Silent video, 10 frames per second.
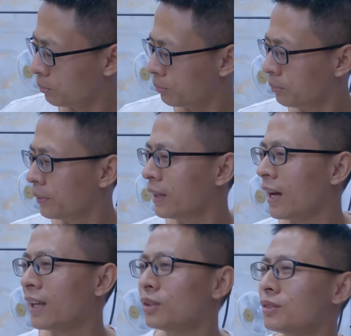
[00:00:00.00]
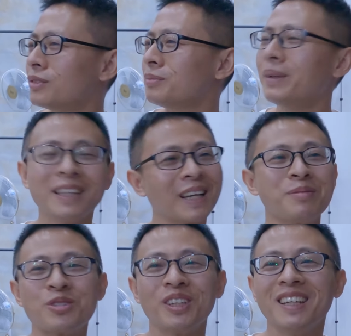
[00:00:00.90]
Uh, man, I don't, many
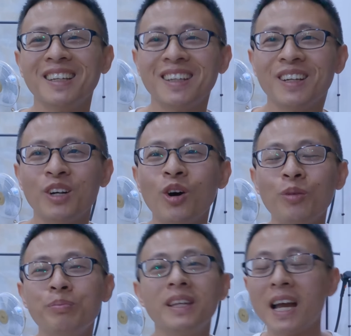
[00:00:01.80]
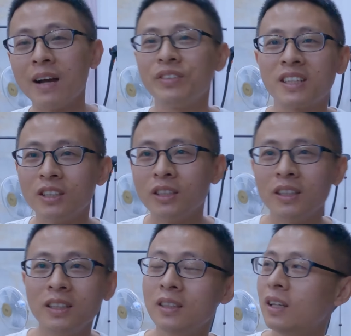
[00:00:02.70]
countries. Many countries? Or many
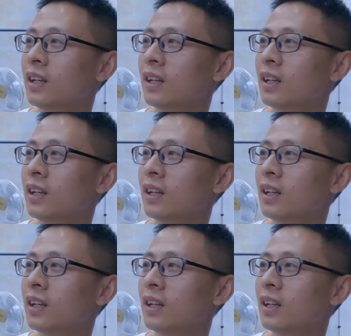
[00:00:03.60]
Africa.